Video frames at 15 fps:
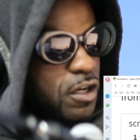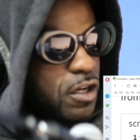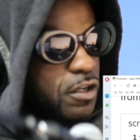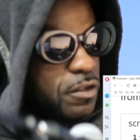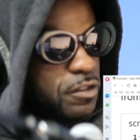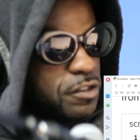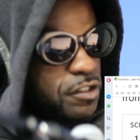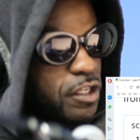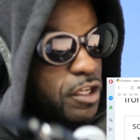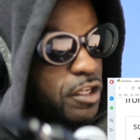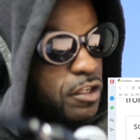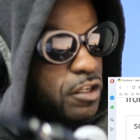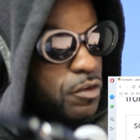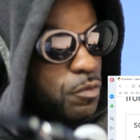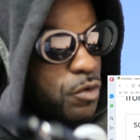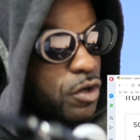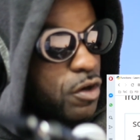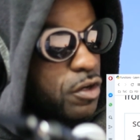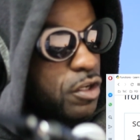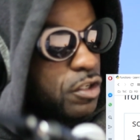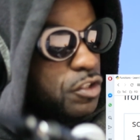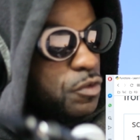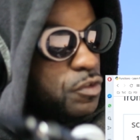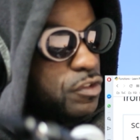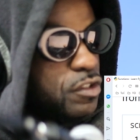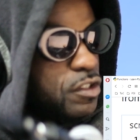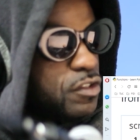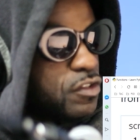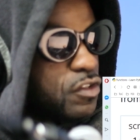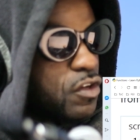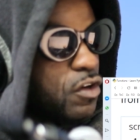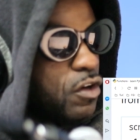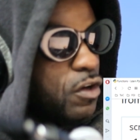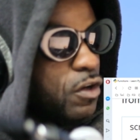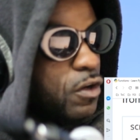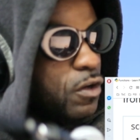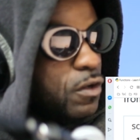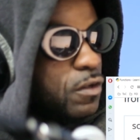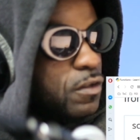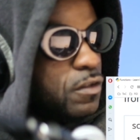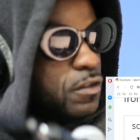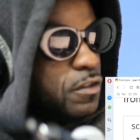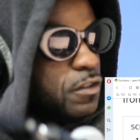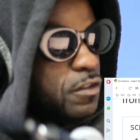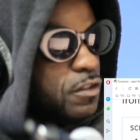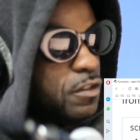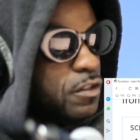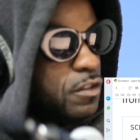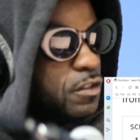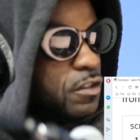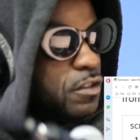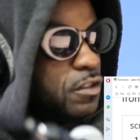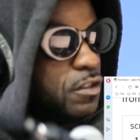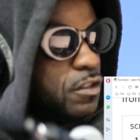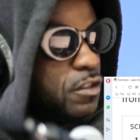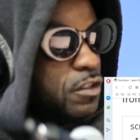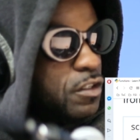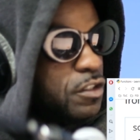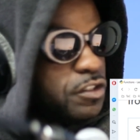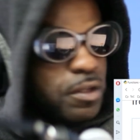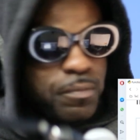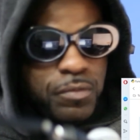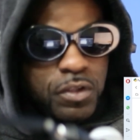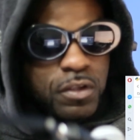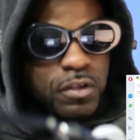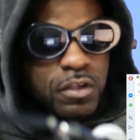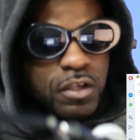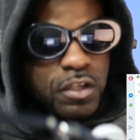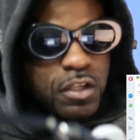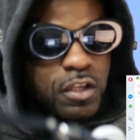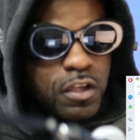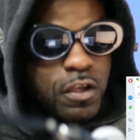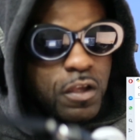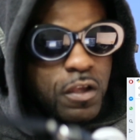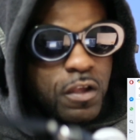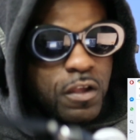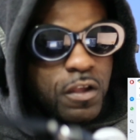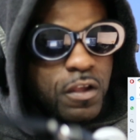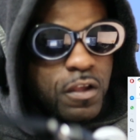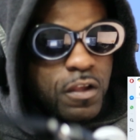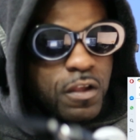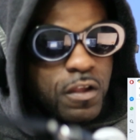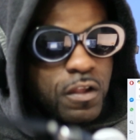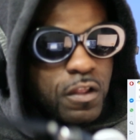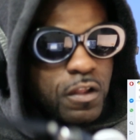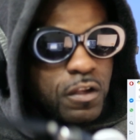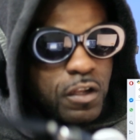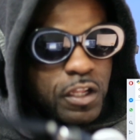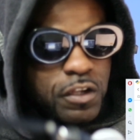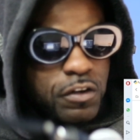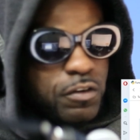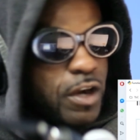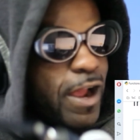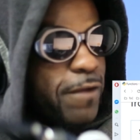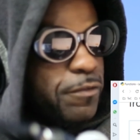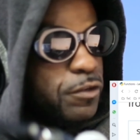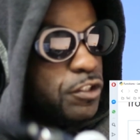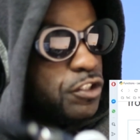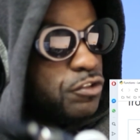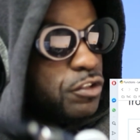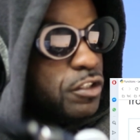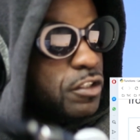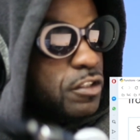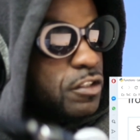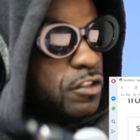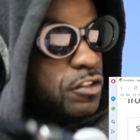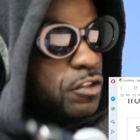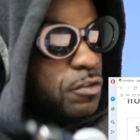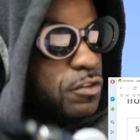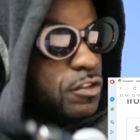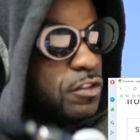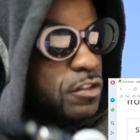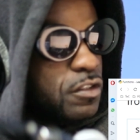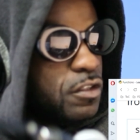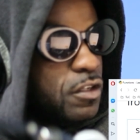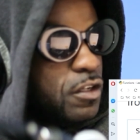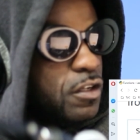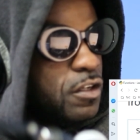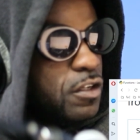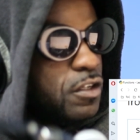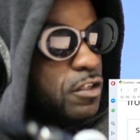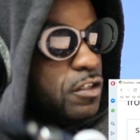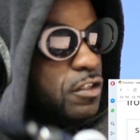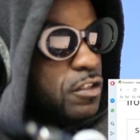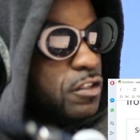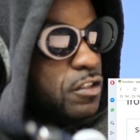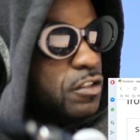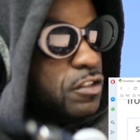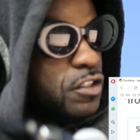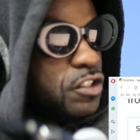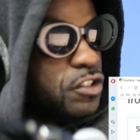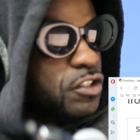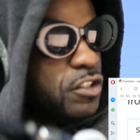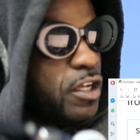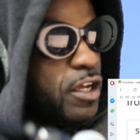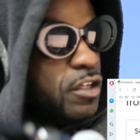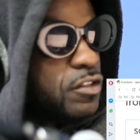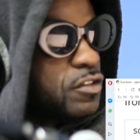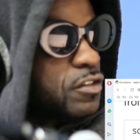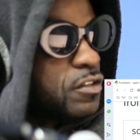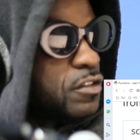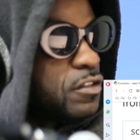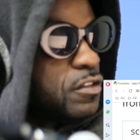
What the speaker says: saying we're going to use this to call something later after the string. So this s